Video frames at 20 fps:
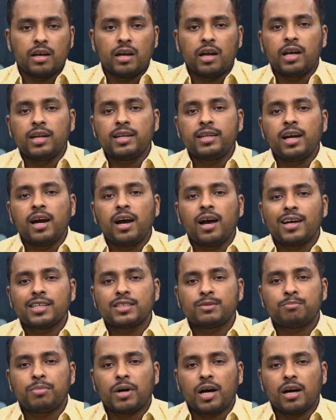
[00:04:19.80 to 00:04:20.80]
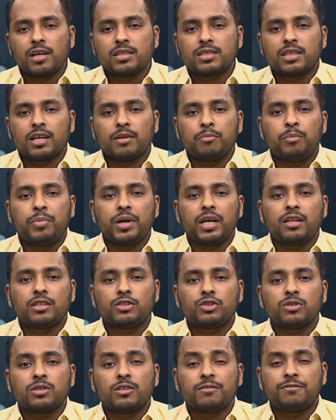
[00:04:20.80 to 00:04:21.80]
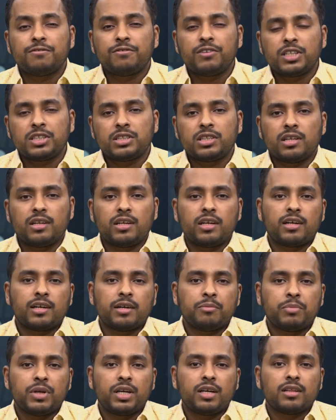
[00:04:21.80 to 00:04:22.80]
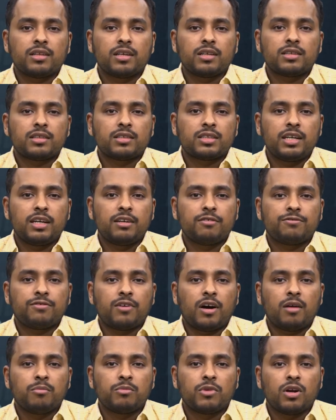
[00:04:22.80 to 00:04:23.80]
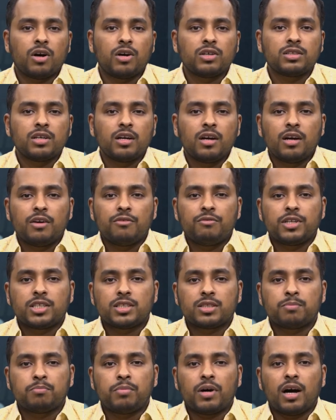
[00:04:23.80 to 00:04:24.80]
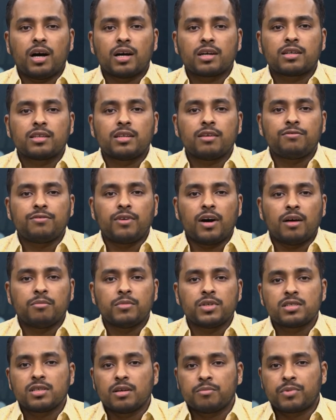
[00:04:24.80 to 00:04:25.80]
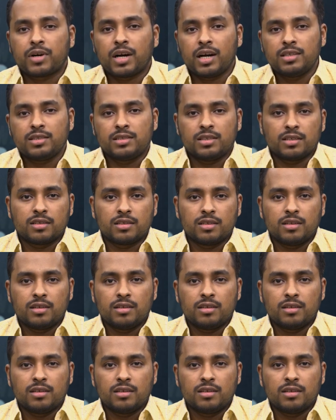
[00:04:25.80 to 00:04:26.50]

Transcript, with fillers: India has passed a bill to officially repeal the 3 farm laws, which sparked the farmers' uprising.